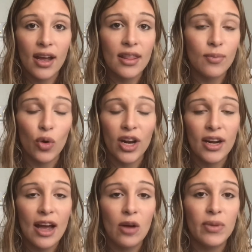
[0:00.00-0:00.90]
in the
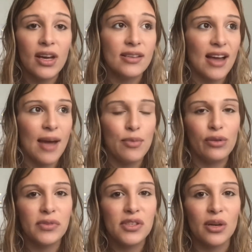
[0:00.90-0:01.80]
morning now because I
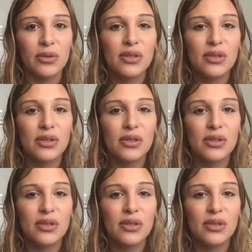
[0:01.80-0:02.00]
move so